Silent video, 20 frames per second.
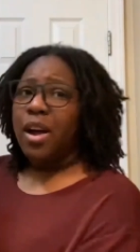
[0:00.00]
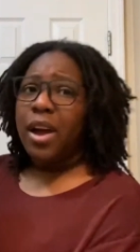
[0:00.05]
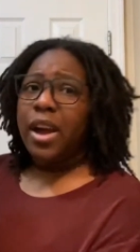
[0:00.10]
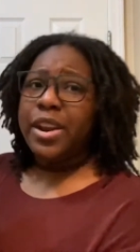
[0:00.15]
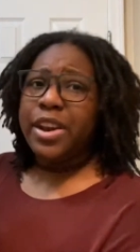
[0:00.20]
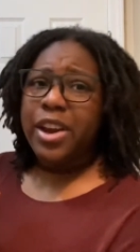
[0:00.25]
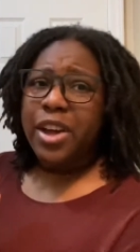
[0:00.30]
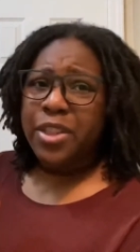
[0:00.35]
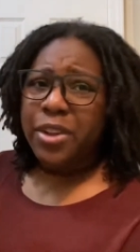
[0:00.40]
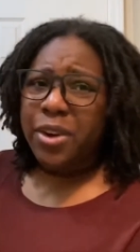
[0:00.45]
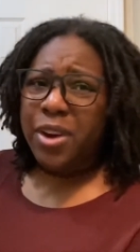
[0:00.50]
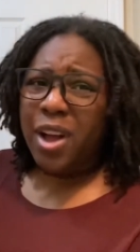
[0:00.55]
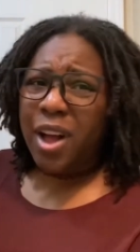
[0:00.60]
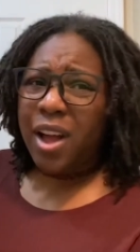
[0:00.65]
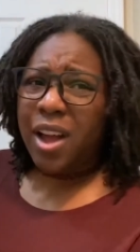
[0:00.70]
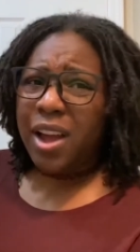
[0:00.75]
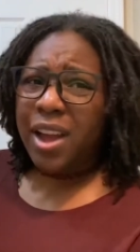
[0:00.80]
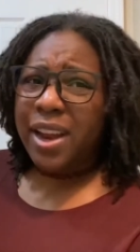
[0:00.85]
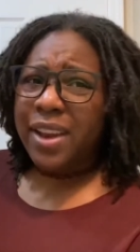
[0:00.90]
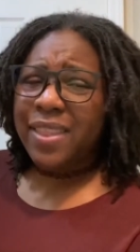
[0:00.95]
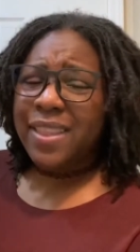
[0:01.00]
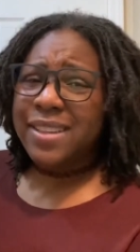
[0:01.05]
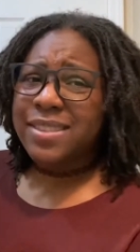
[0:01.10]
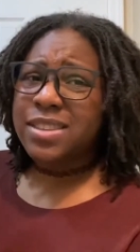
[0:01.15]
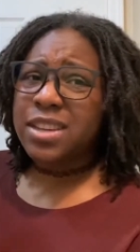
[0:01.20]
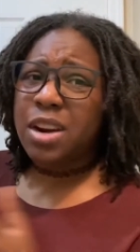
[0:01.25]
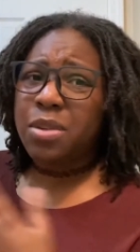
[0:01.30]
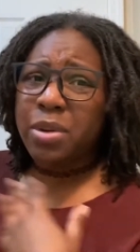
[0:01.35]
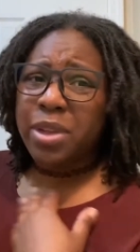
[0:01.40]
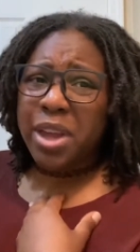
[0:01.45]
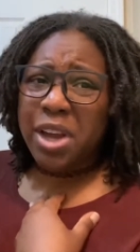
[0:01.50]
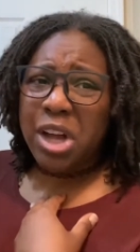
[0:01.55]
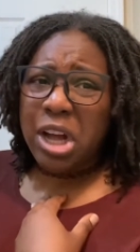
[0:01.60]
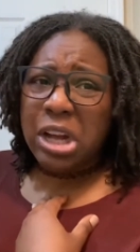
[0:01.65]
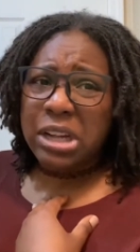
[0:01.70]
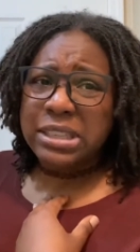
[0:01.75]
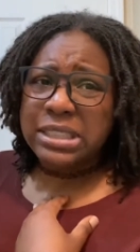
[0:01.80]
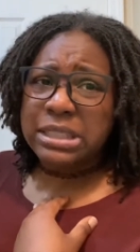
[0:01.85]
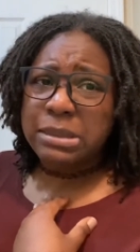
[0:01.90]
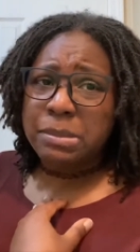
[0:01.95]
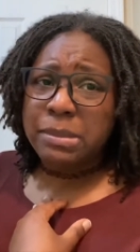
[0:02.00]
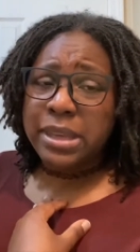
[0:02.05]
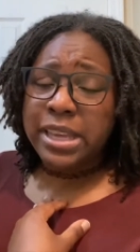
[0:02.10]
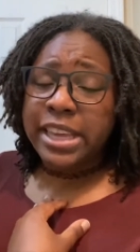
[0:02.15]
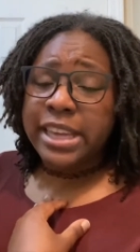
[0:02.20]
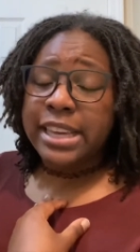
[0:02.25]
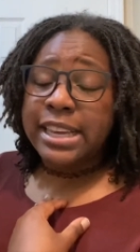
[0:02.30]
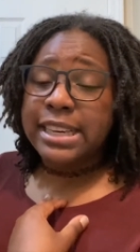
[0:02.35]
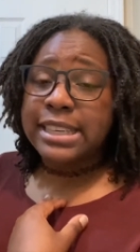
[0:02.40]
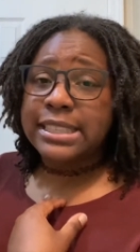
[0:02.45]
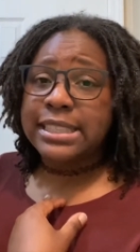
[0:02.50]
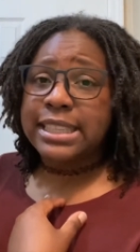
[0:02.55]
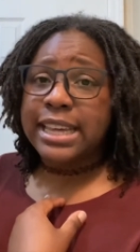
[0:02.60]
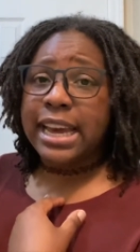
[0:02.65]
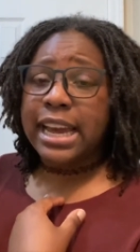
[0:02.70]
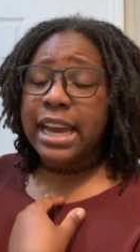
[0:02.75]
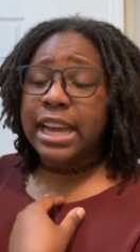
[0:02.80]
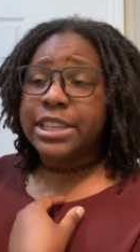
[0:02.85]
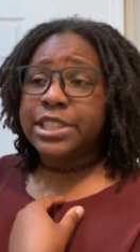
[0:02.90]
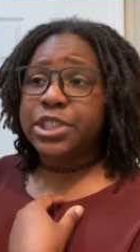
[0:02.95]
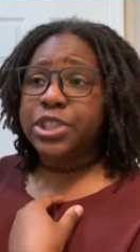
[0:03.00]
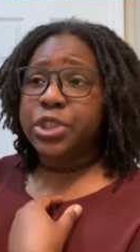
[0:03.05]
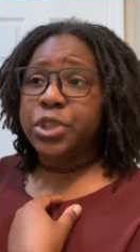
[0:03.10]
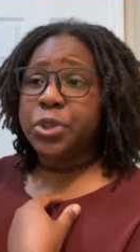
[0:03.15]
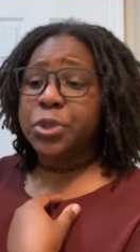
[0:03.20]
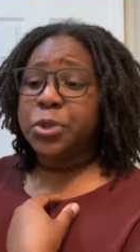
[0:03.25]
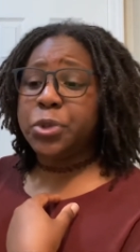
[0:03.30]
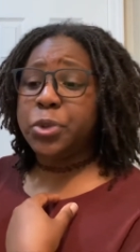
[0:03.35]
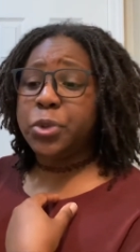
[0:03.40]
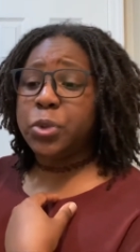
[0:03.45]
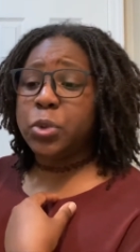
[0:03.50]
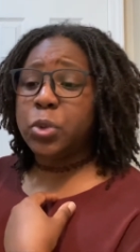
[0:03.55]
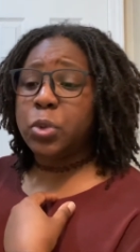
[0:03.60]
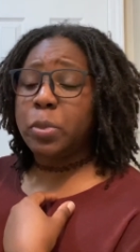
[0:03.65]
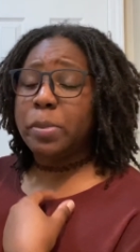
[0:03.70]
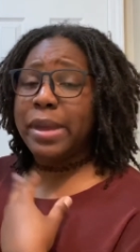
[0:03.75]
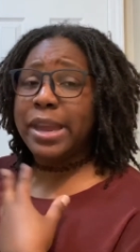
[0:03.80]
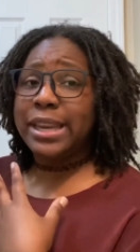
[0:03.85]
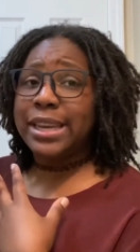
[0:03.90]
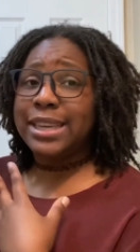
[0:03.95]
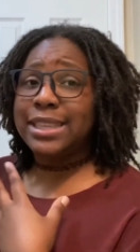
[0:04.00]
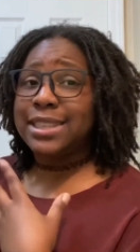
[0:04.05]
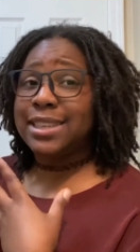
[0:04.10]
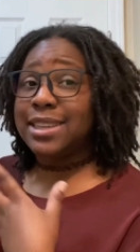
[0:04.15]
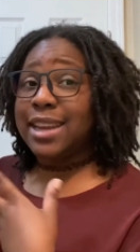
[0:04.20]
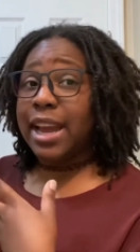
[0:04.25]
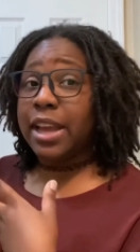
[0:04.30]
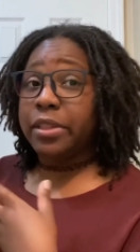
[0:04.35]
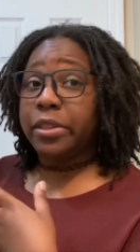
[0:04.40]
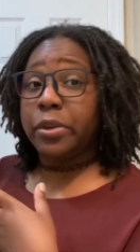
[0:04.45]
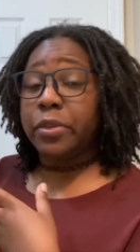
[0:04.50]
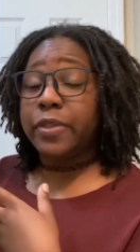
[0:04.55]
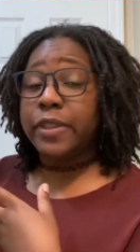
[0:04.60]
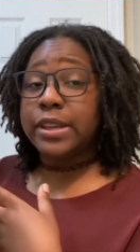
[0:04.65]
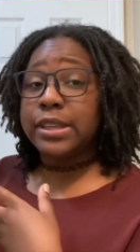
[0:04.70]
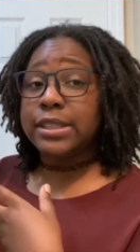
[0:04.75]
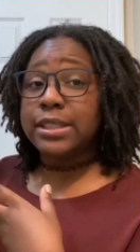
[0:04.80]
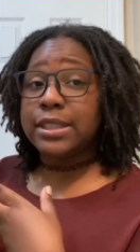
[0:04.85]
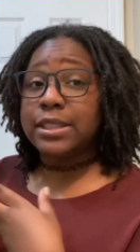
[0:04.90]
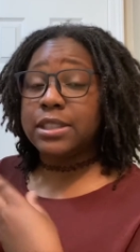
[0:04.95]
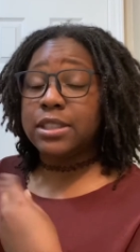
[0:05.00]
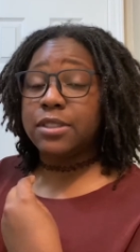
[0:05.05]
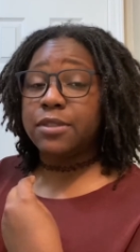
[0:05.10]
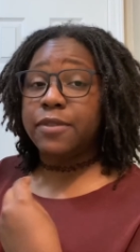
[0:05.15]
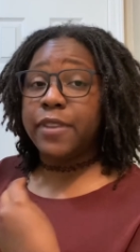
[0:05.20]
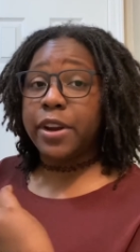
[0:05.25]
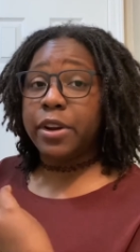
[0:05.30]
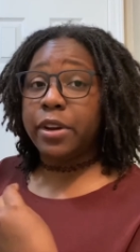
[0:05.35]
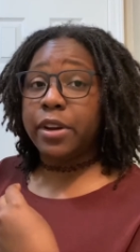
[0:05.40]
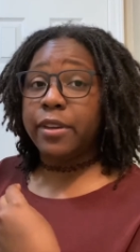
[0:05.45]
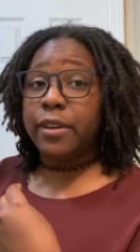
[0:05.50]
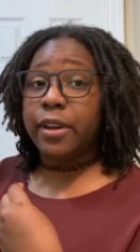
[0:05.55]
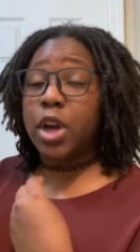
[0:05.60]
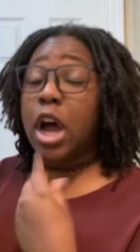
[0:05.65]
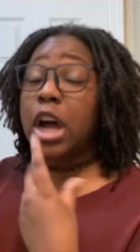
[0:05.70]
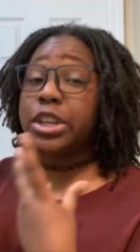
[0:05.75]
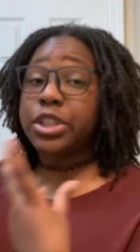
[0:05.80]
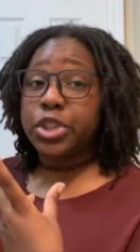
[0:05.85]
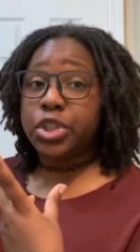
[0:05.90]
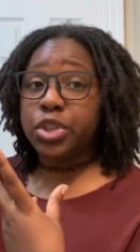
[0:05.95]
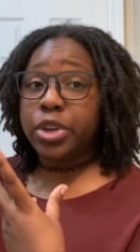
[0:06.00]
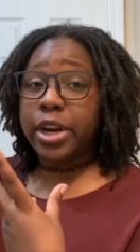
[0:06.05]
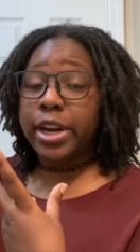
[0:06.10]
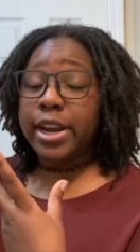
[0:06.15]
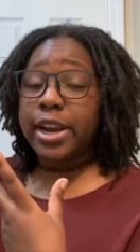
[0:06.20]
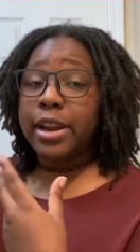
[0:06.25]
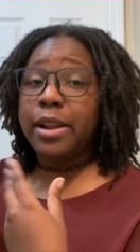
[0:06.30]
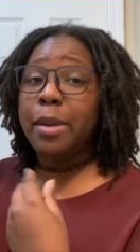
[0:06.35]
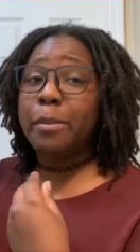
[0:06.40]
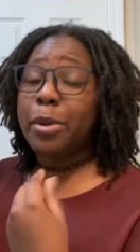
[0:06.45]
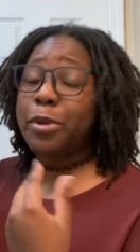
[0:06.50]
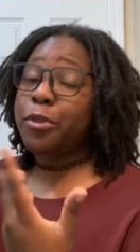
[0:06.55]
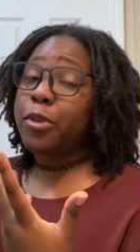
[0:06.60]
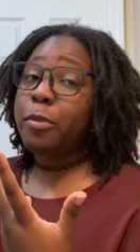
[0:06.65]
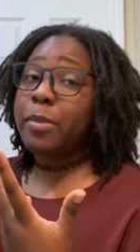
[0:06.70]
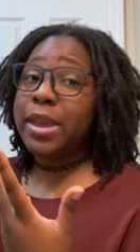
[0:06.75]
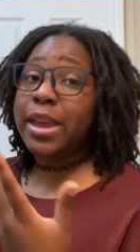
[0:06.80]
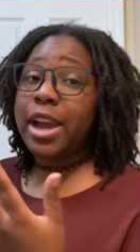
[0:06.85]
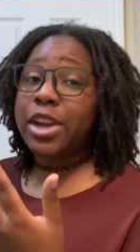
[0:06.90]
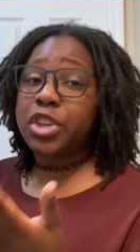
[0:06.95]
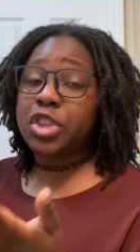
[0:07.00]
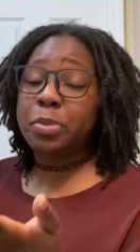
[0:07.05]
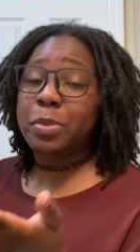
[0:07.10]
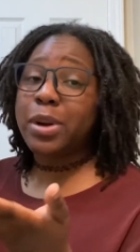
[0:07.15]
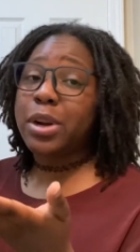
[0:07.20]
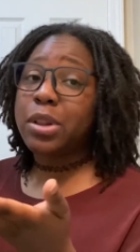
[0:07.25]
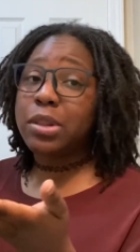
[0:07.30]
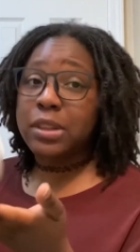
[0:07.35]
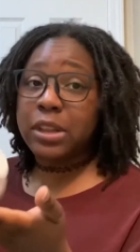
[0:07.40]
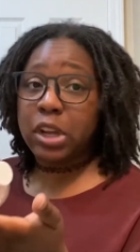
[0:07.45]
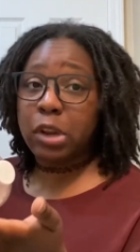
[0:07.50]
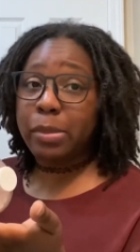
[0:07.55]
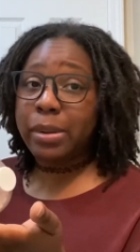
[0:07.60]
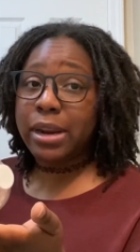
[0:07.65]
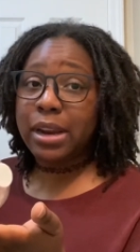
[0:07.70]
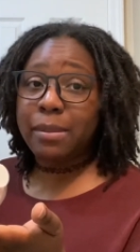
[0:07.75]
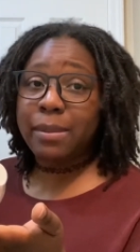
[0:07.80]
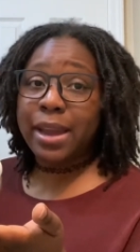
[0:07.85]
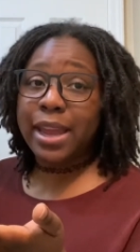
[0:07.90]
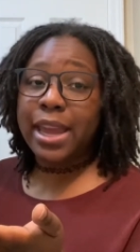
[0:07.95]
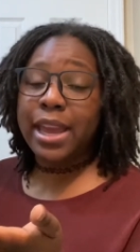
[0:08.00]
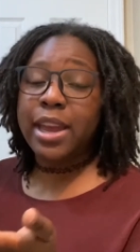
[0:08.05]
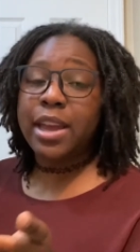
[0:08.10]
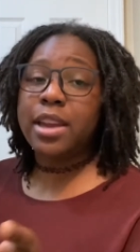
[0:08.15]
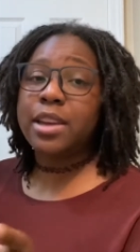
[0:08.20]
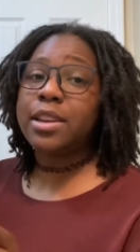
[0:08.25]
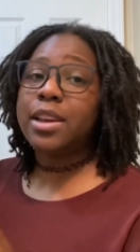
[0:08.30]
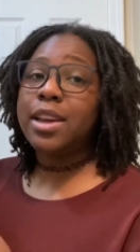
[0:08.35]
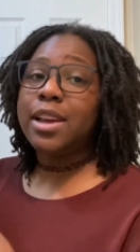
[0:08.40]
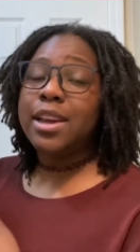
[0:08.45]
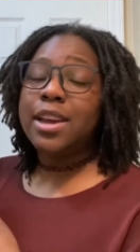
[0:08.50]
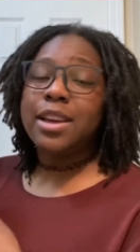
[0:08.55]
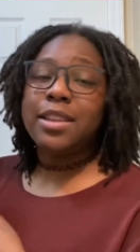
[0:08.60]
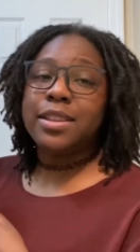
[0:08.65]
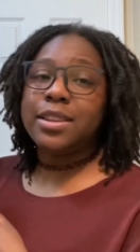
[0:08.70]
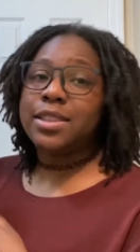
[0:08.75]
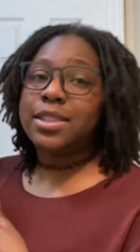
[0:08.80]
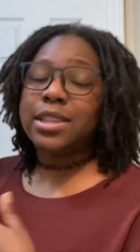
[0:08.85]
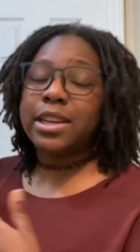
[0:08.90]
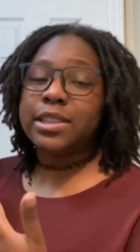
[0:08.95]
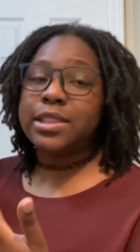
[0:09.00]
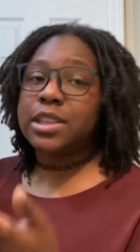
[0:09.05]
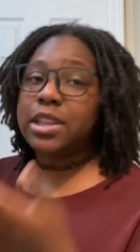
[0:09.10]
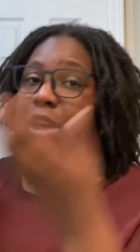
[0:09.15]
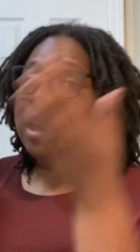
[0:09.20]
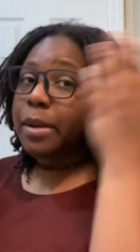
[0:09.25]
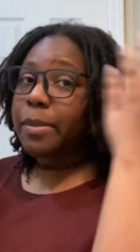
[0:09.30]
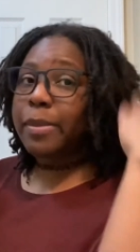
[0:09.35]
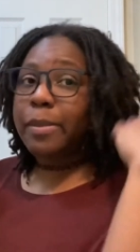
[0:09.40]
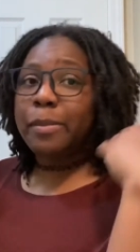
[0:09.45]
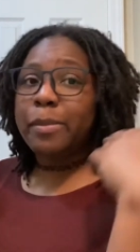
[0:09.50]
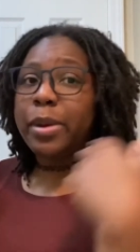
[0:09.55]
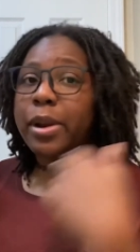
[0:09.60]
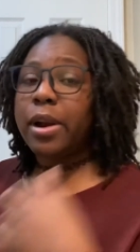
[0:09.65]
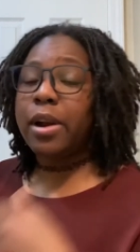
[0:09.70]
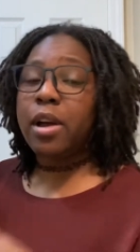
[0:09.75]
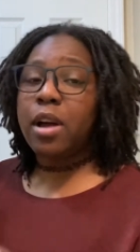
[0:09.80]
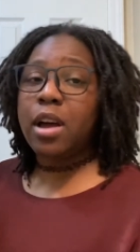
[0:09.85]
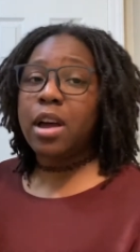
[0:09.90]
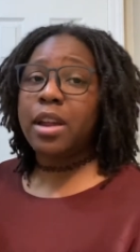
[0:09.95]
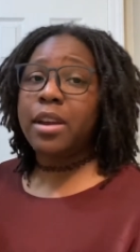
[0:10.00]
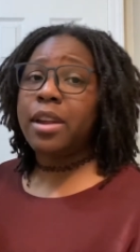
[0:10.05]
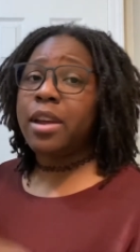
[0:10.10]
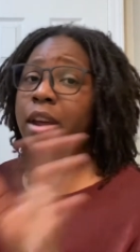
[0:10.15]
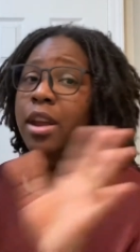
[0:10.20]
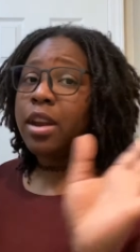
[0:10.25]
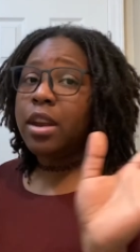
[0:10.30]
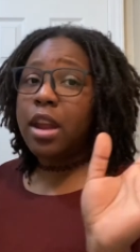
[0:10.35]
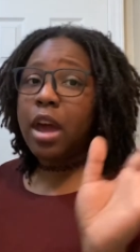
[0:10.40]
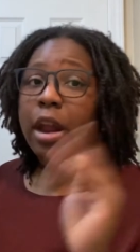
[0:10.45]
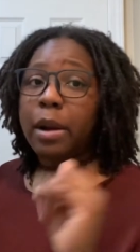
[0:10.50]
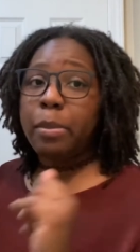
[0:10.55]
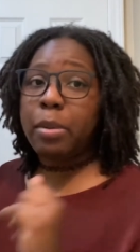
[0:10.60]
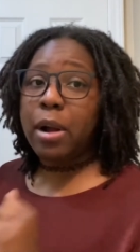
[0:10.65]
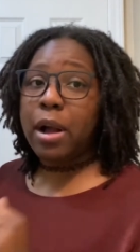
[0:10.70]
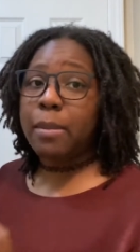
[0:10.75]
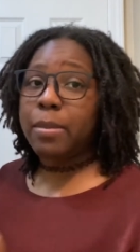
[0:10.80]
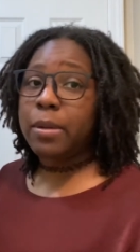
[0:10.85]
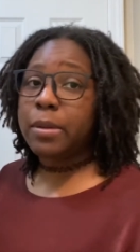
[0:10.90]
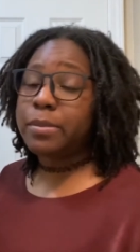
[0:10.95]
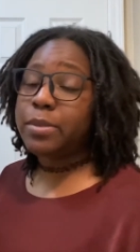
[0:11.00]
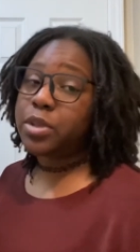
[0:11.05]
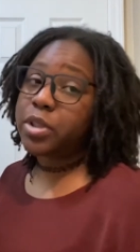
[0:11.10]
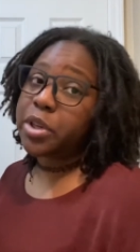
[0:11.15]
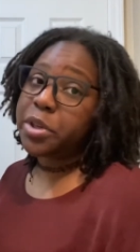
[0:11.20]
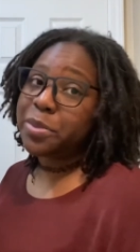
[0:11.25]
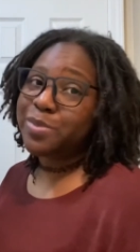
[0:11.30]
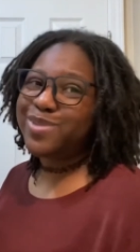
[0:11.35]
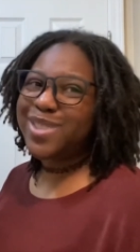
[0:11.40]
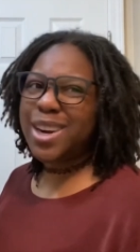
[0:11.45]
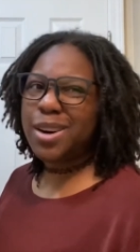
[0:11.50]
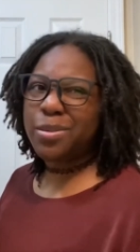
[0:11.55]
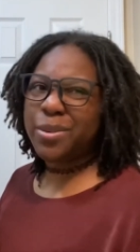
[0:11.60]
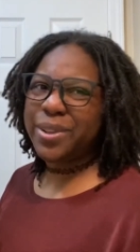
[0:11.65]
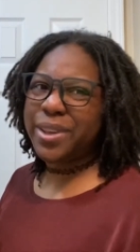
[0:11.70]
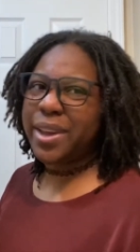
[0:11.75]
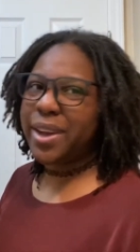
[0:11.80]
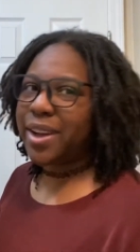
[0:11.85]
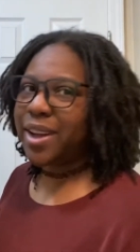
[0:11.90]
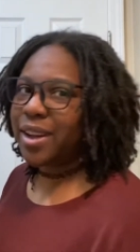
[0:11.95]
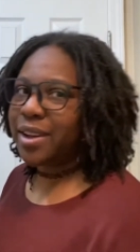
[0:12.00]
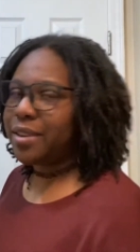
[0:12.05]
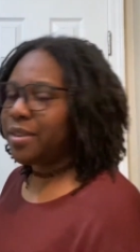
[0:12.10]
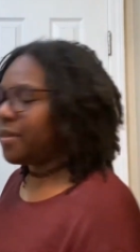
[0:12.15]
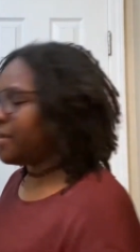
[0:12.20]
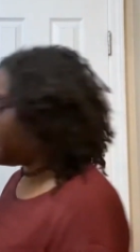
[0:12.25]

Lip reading: Another con that's not really a con to me is that you may need to dilute this because it's very concentrated. But for me, I just put a little bit in my hand, then suds it up, put it on, not a problem. So not really a con.